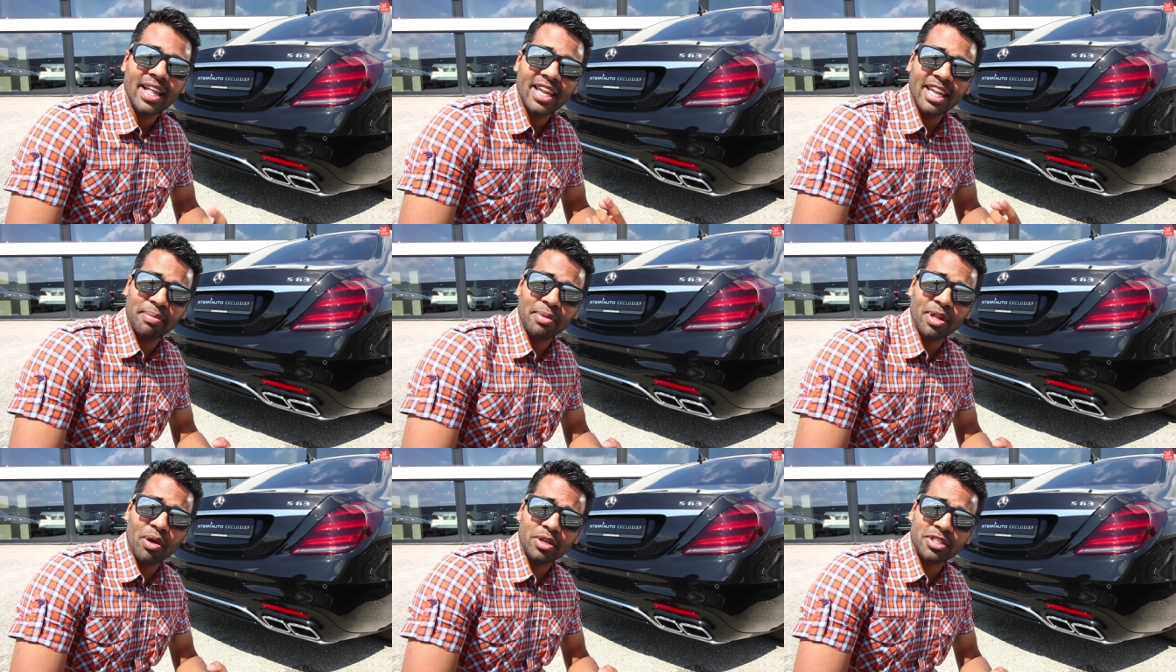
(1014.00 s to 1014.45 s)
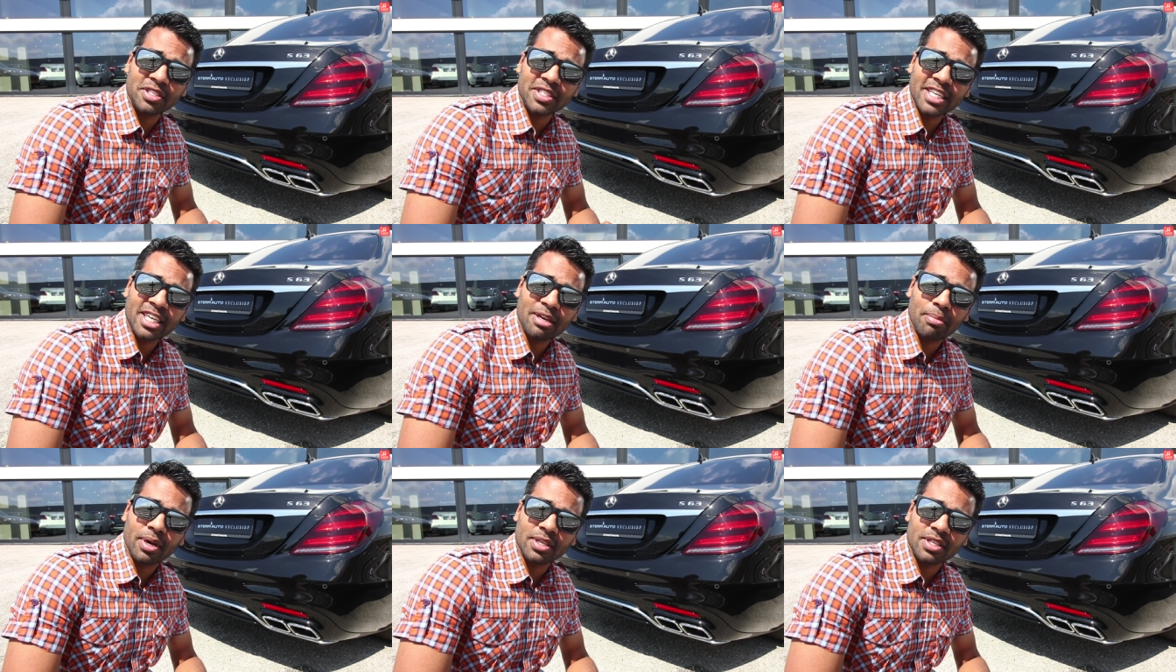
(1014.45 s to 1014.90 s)
Let me know what you
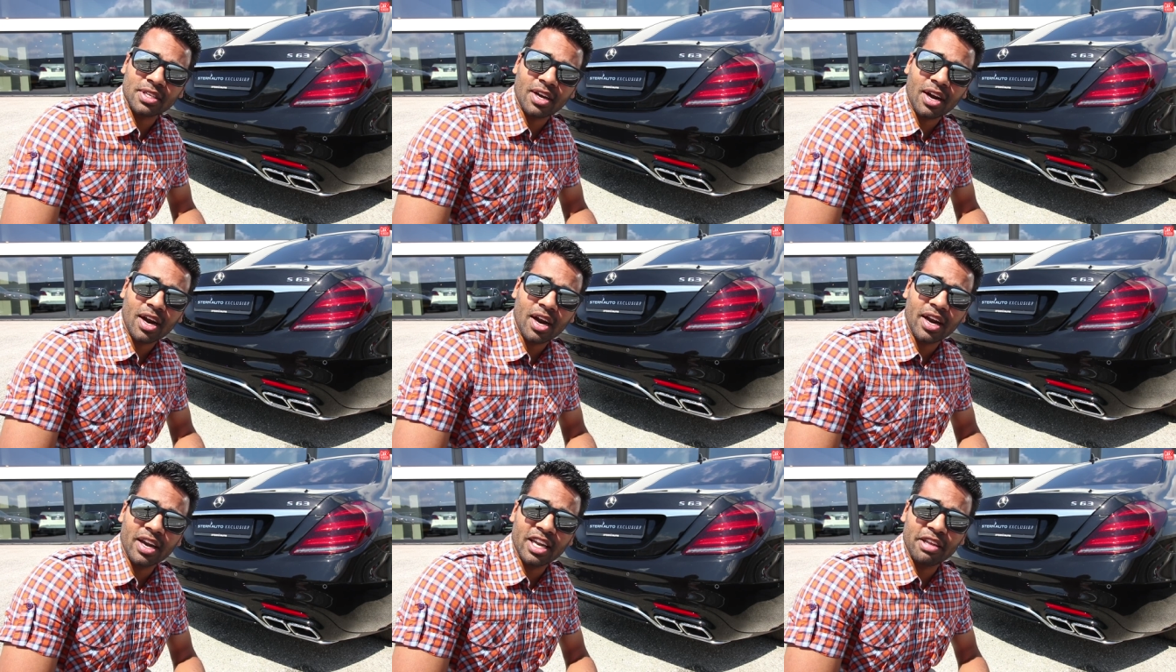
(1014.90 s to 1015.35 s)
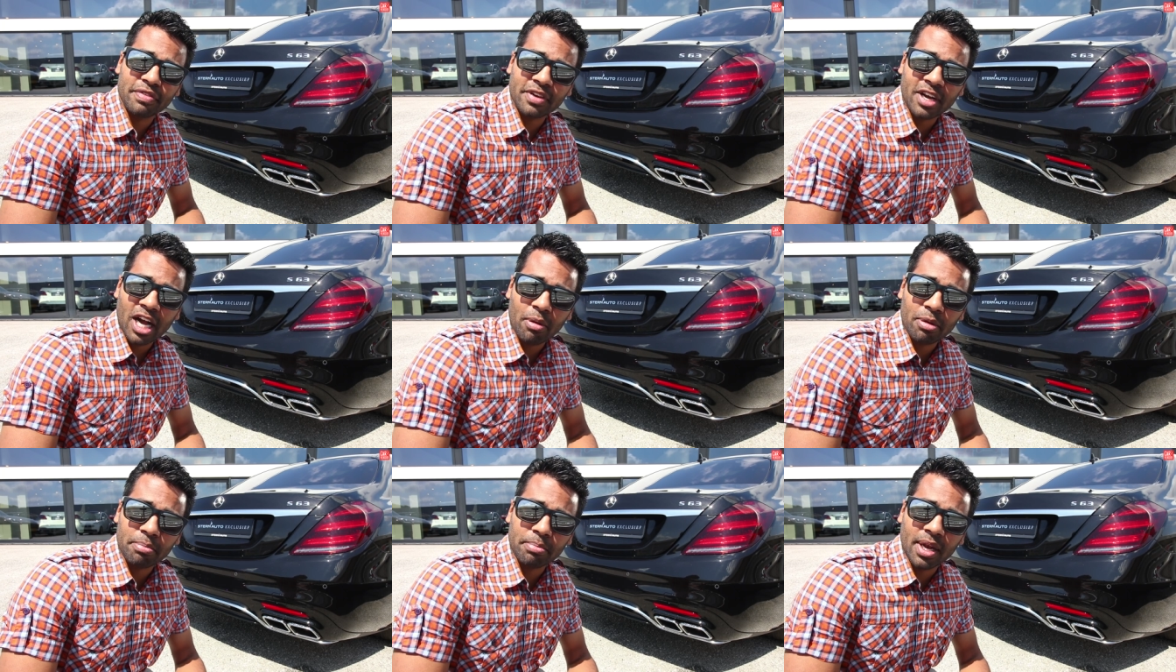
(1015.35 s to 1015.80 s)
think about the car, leave a
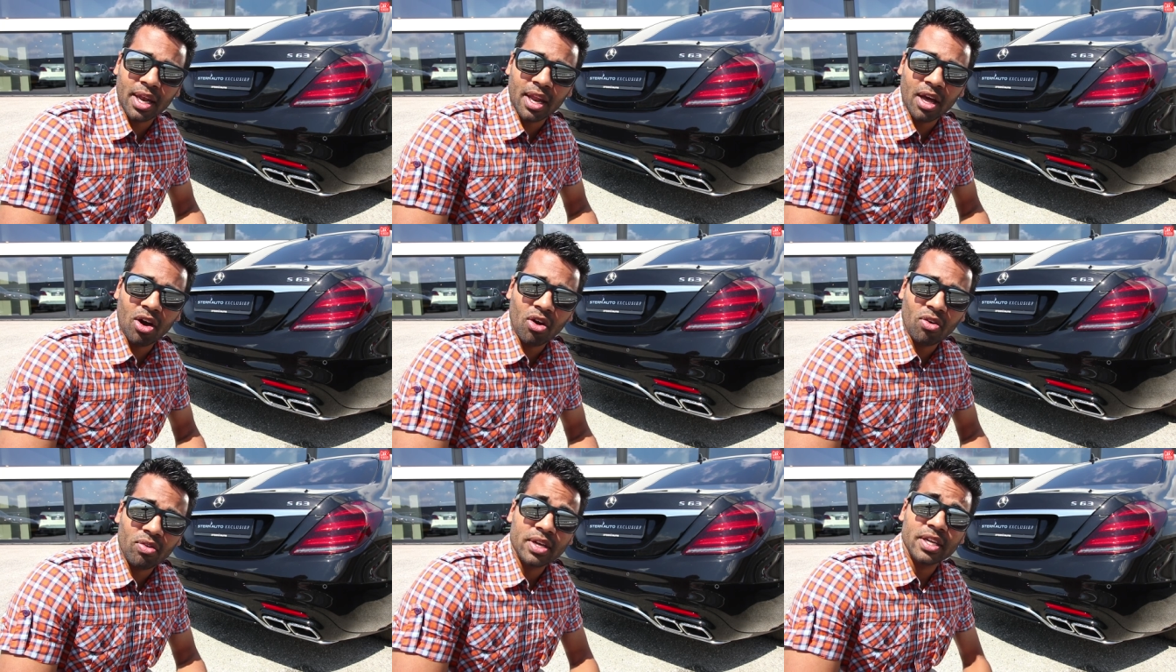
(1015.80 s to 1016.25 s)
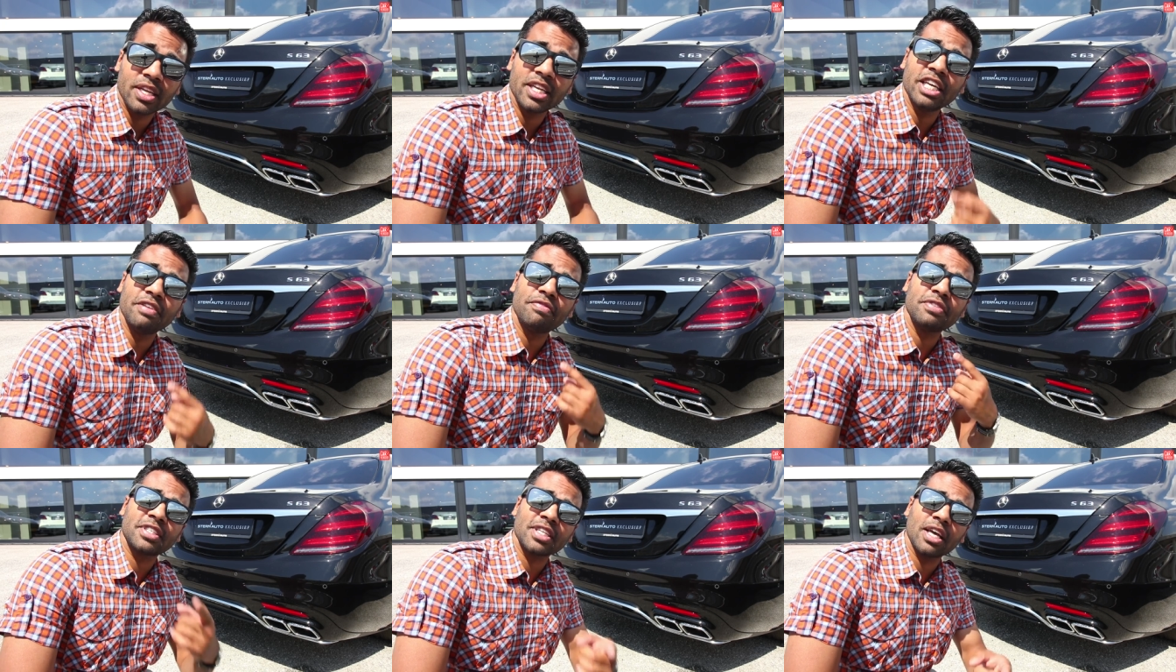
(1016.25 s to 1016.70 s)
comment below,
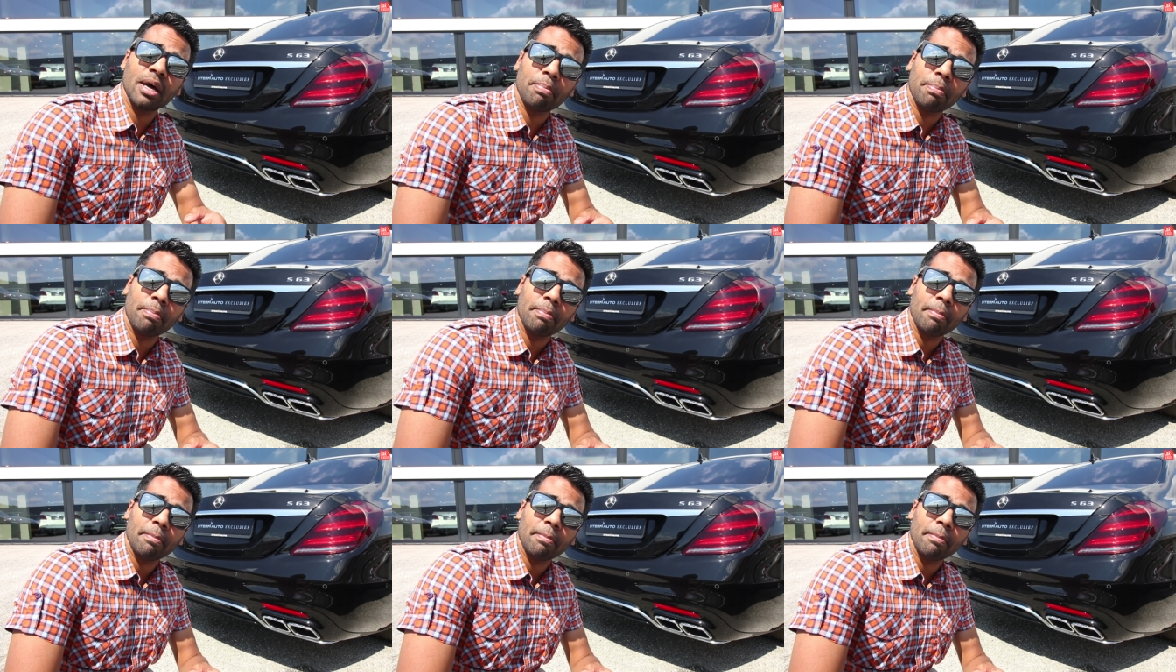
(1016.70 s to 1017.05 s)
leave us up,